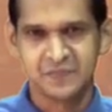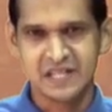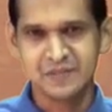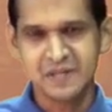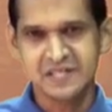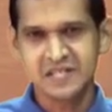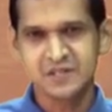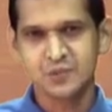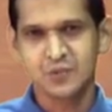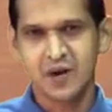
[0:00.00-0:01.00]
Imagine
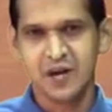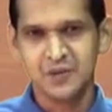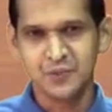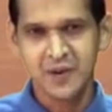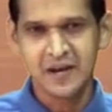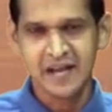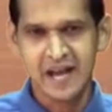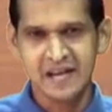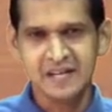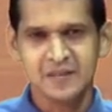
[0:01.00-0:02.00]
you are Nuan
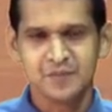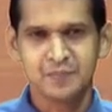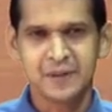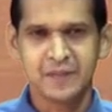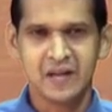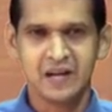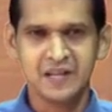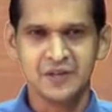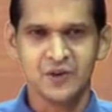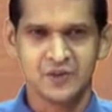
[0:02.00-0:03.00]
and prepare a
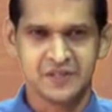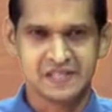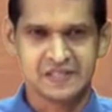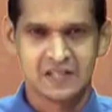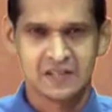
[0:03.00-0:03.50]
notice.